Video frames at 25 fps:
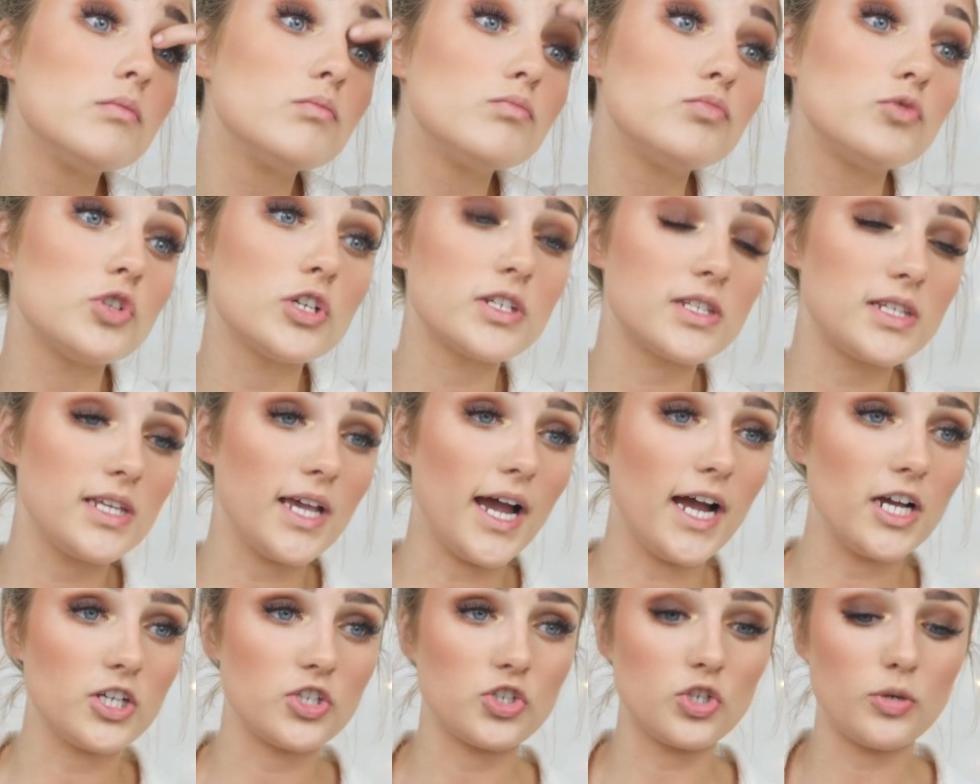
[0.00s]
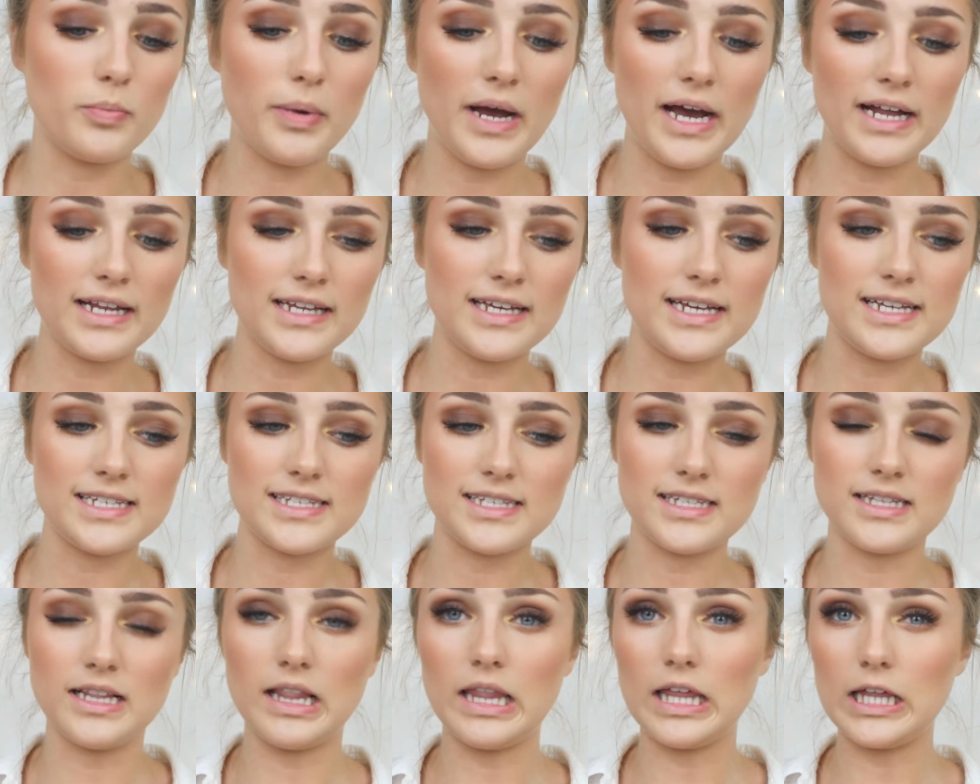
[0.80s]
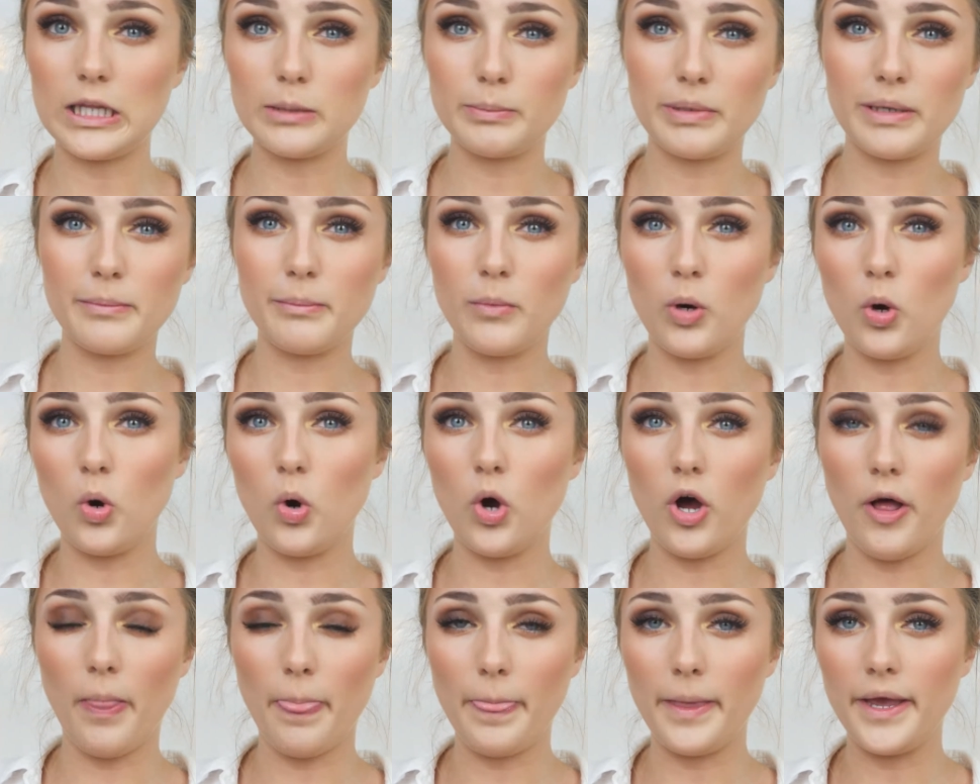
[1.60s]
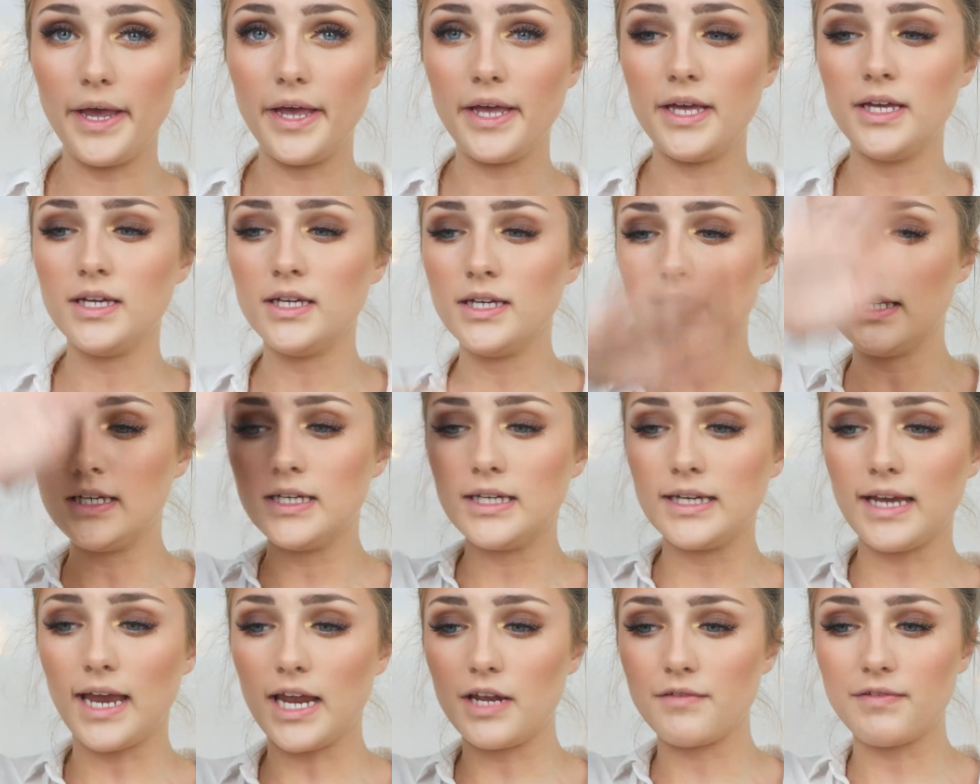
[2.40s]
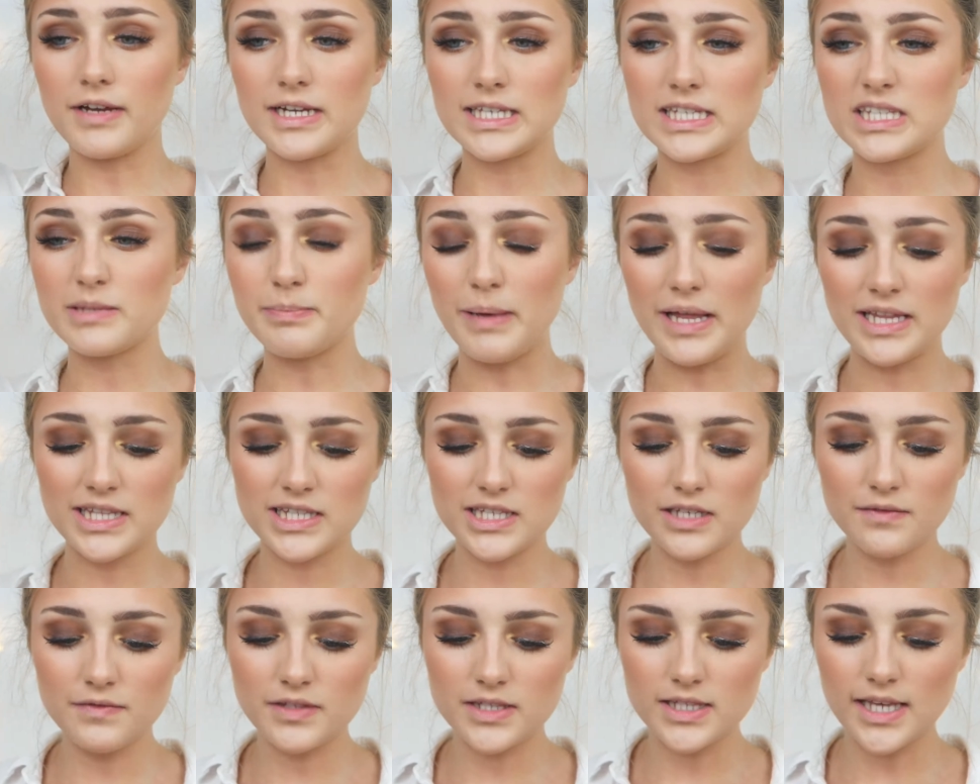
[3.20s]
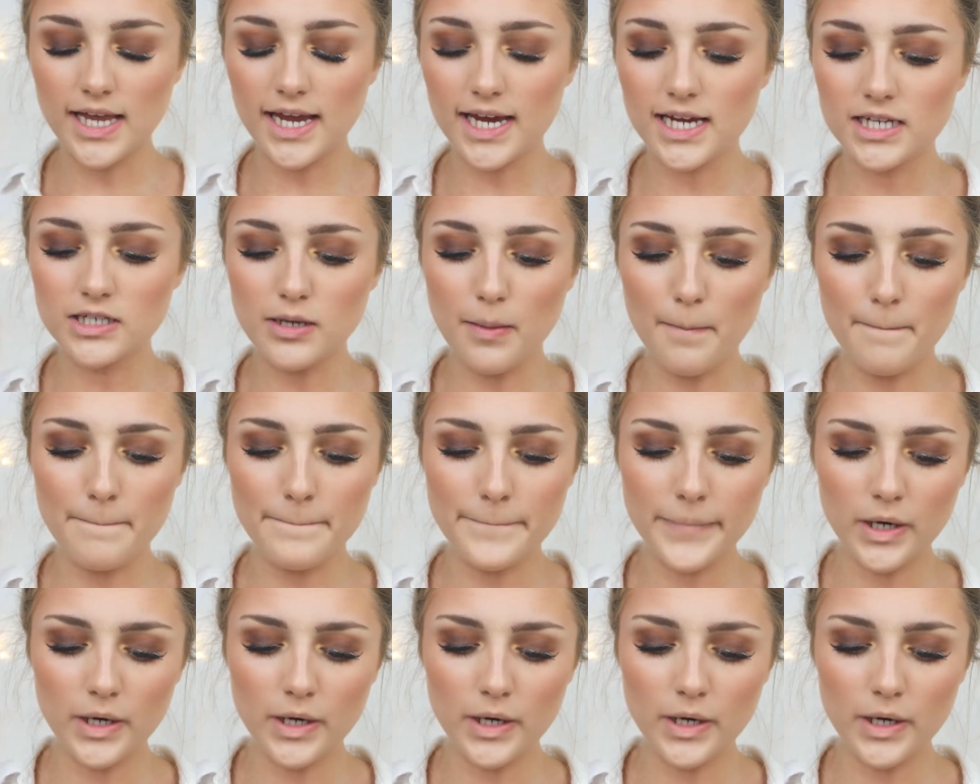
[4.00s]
Just the eyeshadow palette is a little bit more on the kind of expensive side,